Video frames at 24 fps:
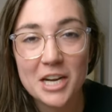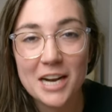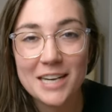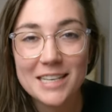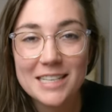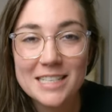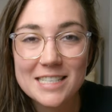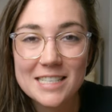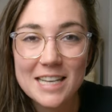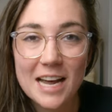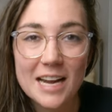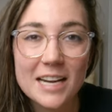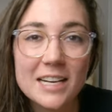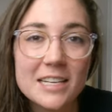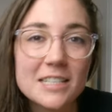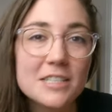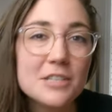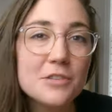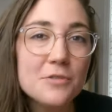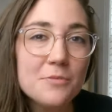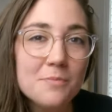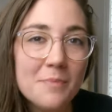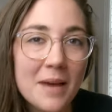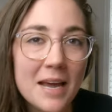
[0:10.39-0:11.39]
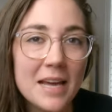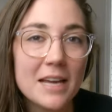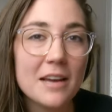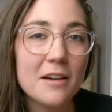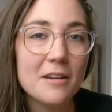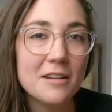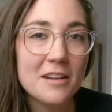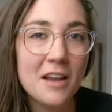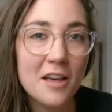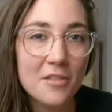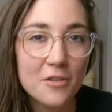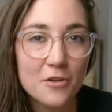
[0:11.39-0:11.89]
I decided to make
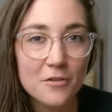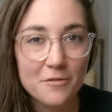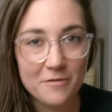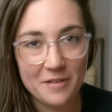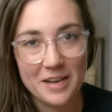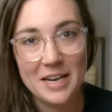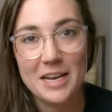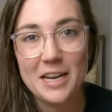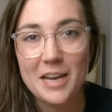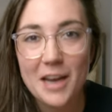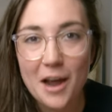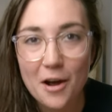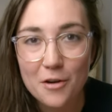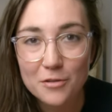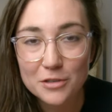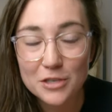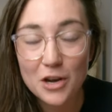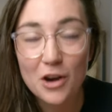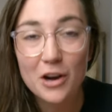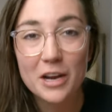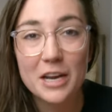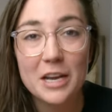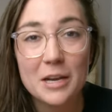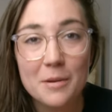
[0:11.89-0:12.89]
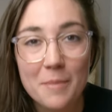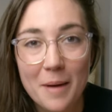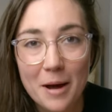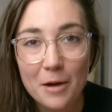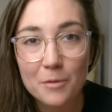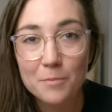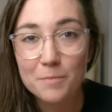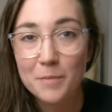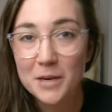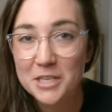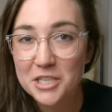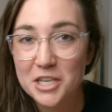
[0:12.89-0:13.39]
another video talking
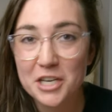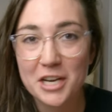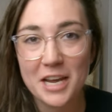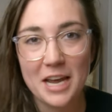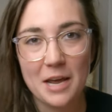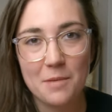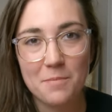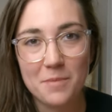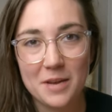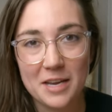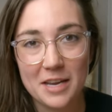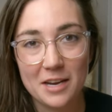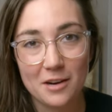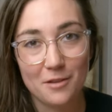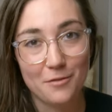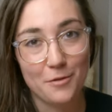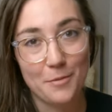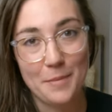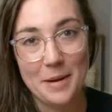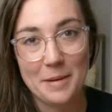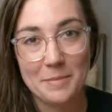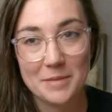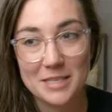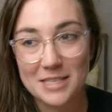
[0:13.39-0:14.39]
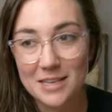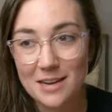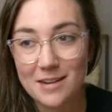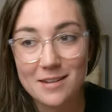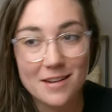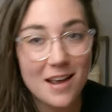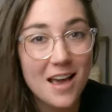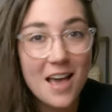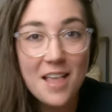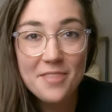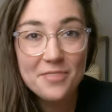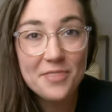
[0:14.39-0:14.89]
about budget camping gear from Amazon